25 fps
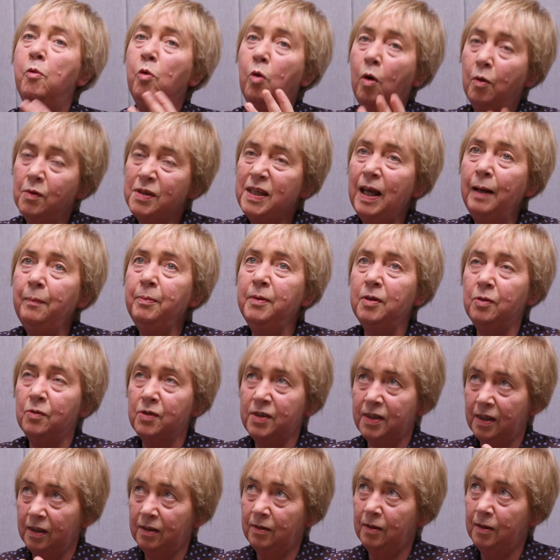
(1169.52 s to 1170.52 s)
what was happening
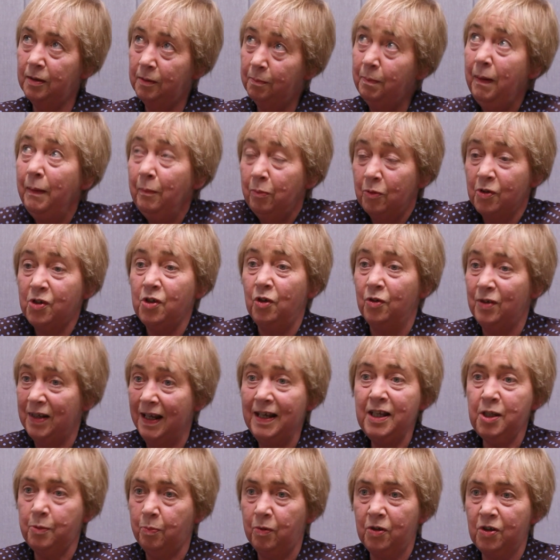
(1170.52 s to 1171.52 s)
was that the people were so
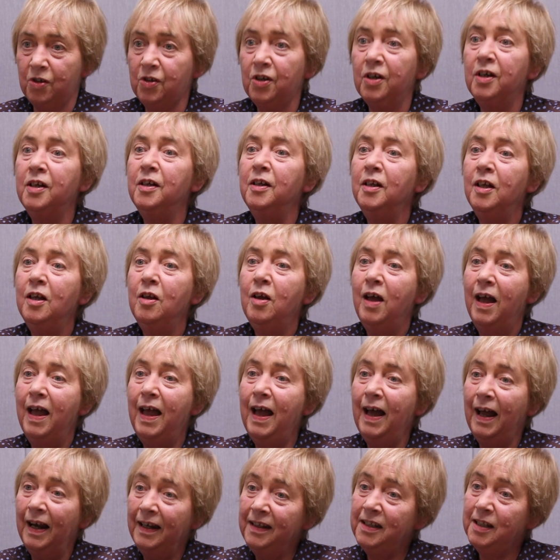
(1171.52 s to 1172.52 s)
desperate.
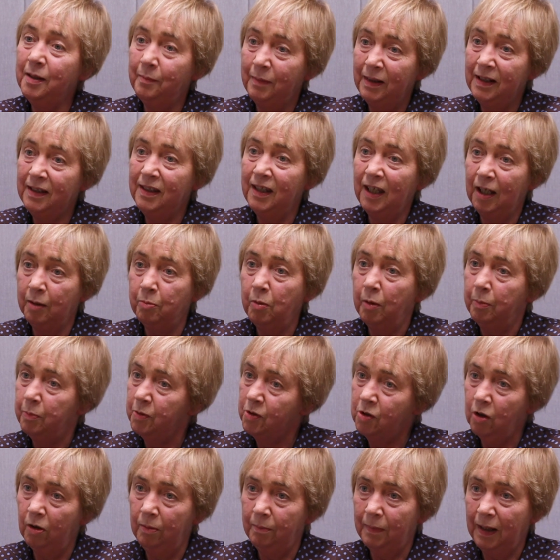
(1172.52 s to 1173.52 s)
Anytime anything came up, it
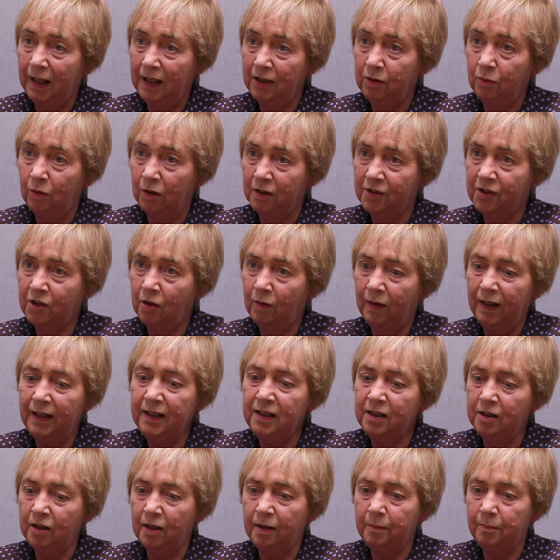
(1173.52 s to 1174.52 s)
was all manual. So
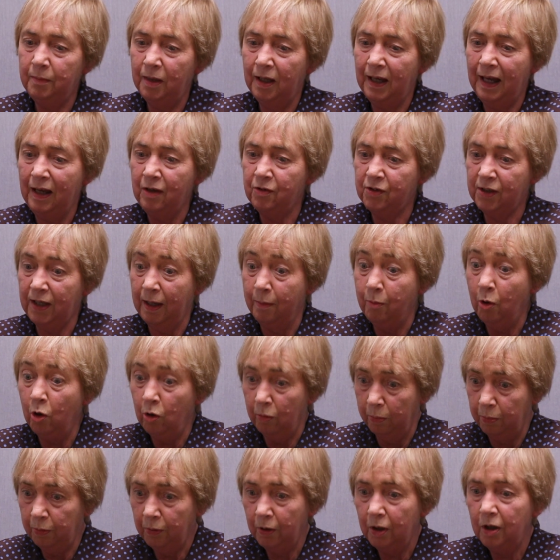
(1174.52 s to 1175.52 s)
anytime a house came
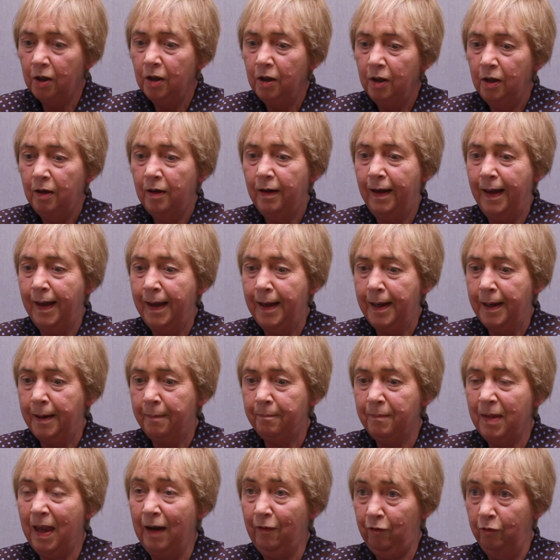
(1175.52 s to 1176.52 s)
up,
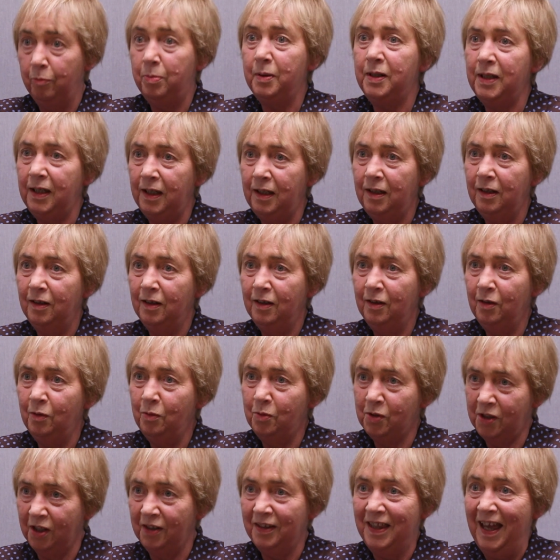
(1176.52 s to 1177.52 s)
everybody who
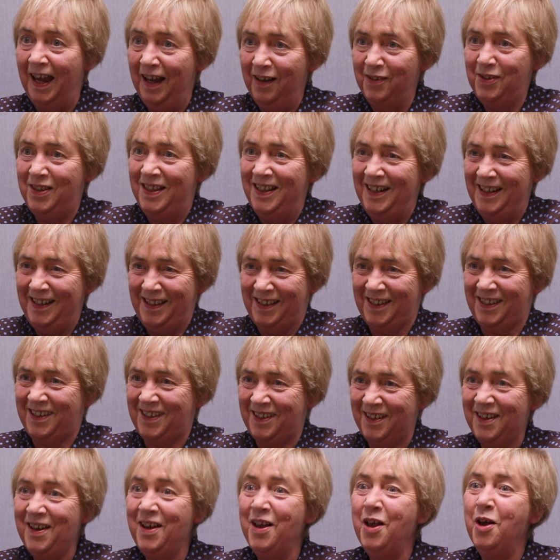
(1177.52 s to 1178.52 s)
was on the house
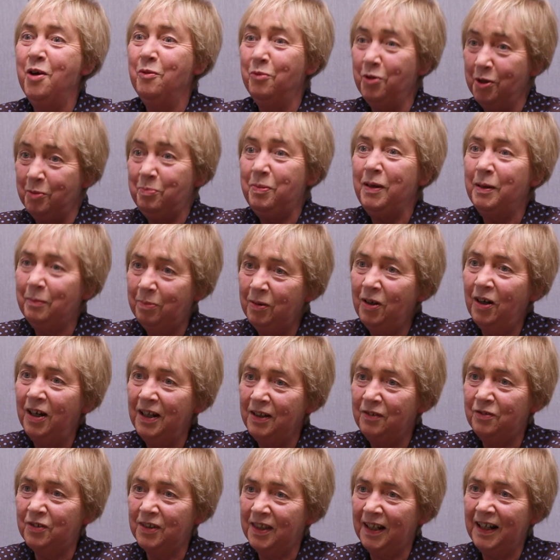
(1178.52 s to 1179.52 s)
list would be
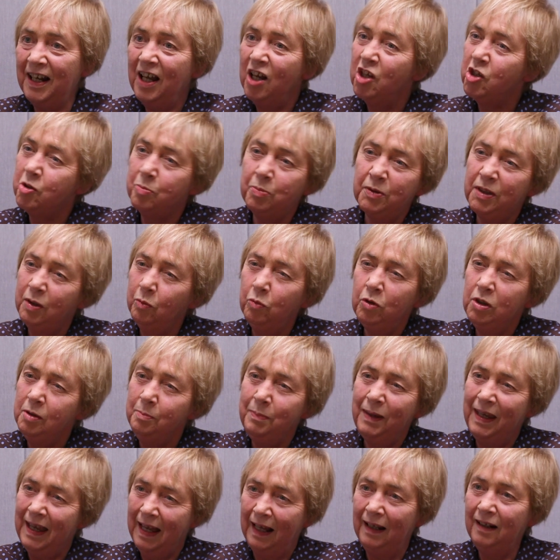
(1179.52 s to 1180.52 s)
applying for that house, but they wouldn't
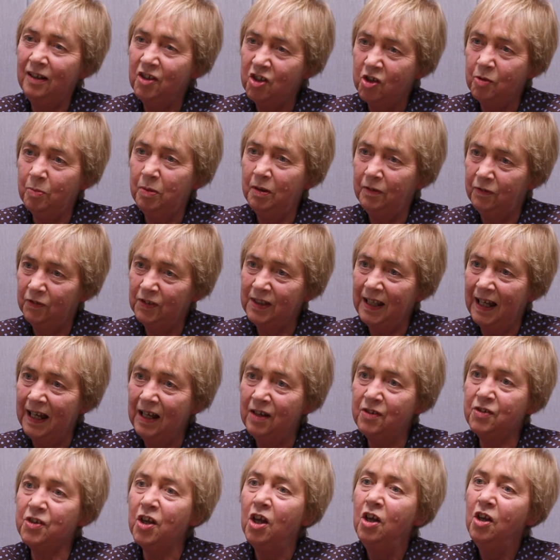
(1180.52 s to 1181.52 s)
be eligible for the
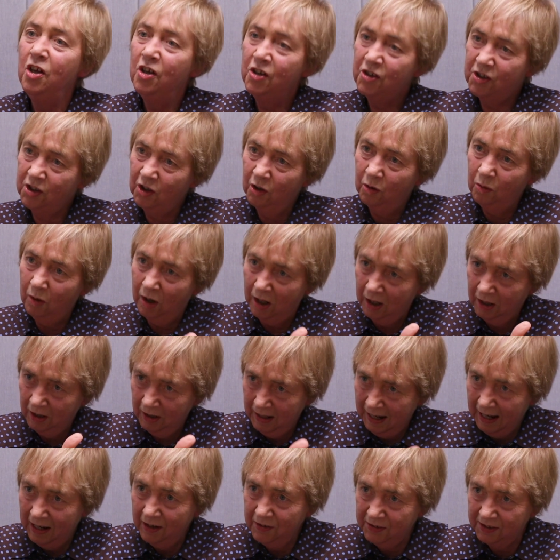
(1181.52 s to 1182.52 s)
house. So our
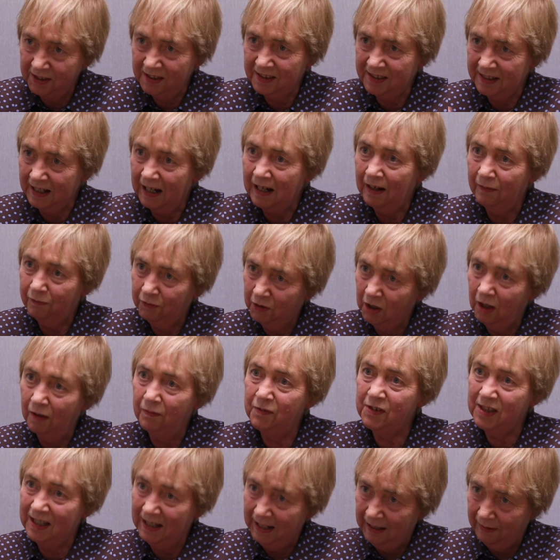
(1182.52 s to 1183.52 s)
housing staff were
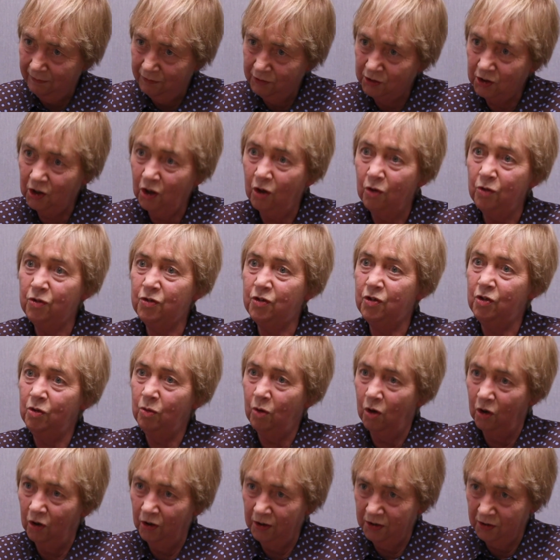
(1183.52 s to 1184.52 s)
obviously having to go through
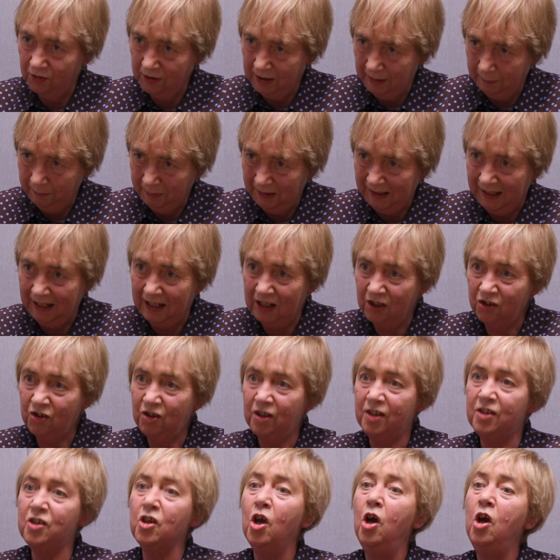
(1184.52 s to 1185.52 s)
all of those
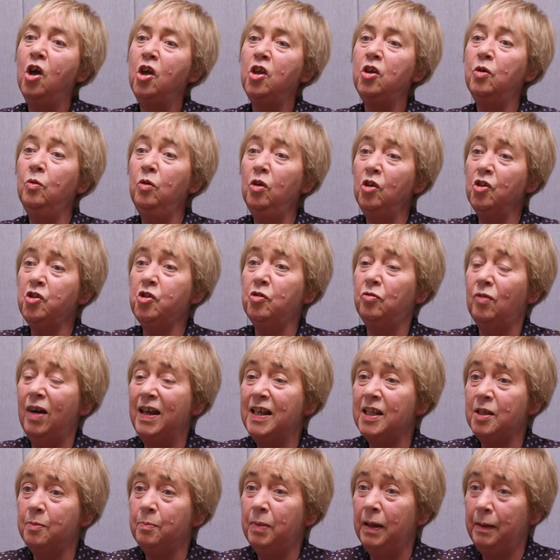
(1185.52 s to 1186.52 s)
applications. You're also
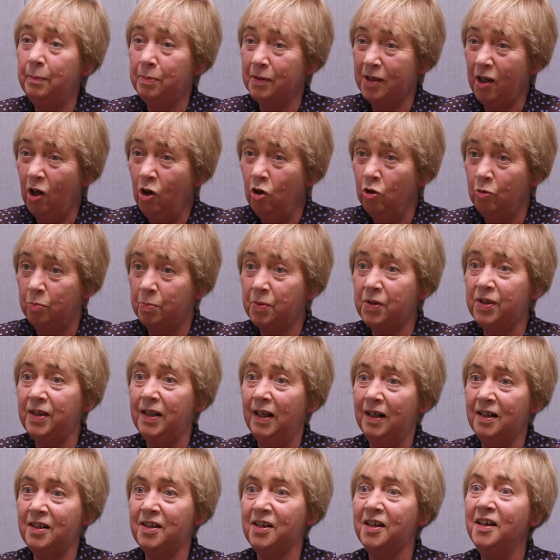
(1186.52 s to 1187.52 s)
raising people's hopes
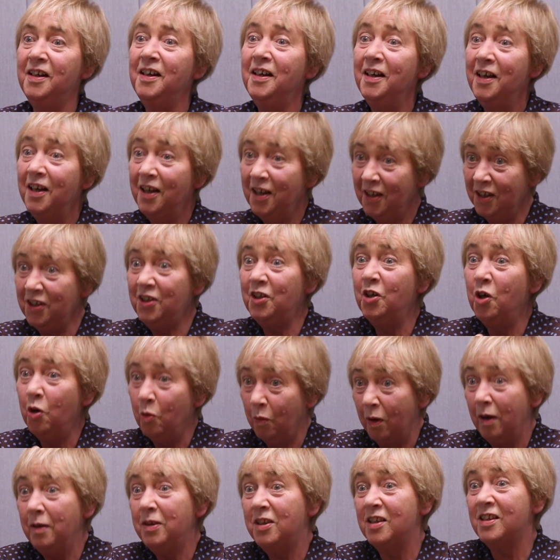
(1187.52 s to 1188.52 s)
that,
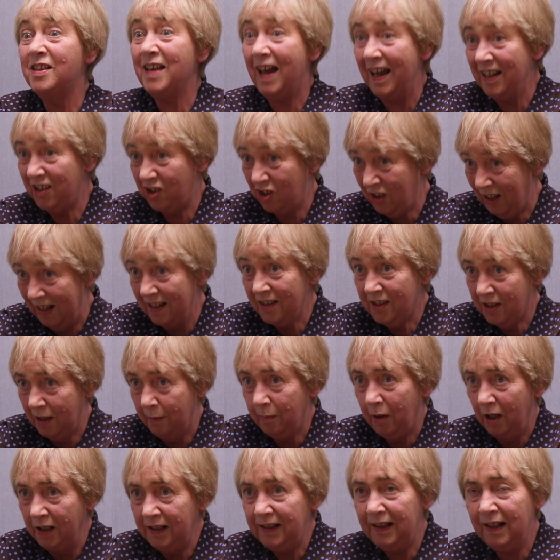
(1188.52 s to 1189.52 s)
there's a chance I
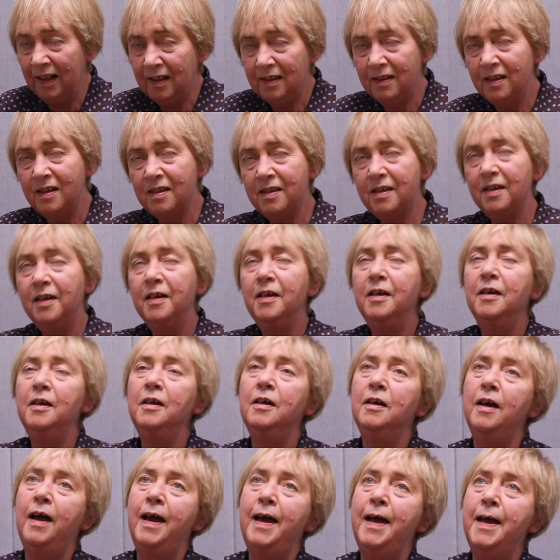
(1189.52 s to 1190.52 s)
might get this.
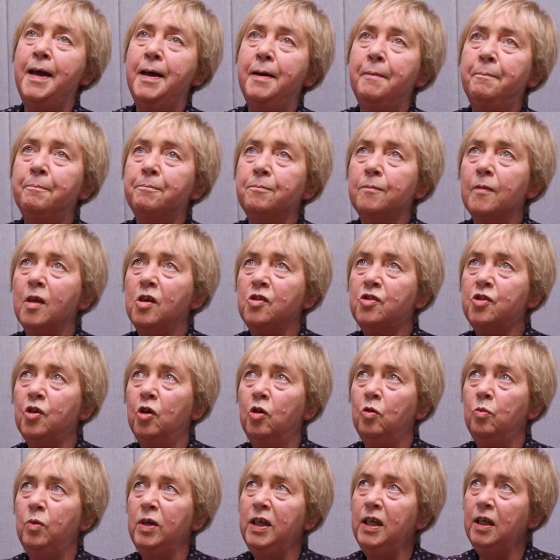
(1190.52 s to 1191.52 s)

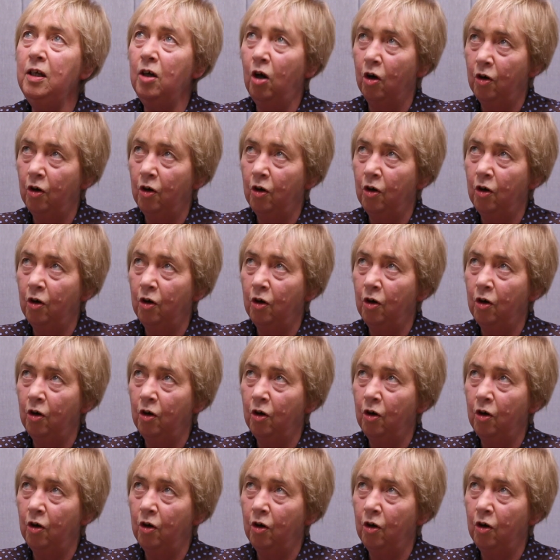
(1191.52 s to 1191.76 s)
So we